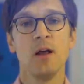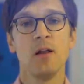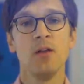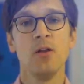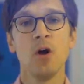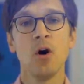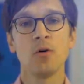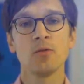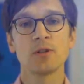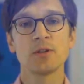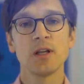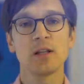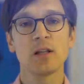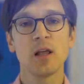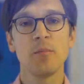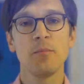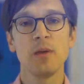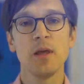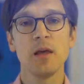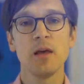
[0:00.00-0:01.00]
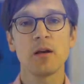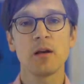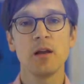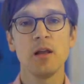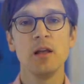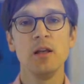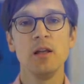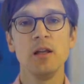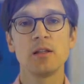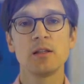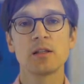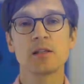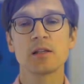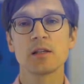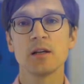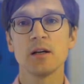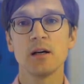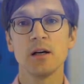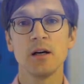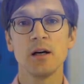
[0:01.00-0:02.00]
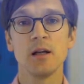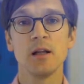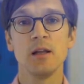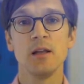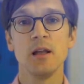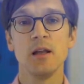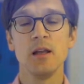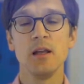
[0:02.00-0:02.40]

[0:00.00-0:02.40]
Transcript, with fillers: nodes that appear in its, uh,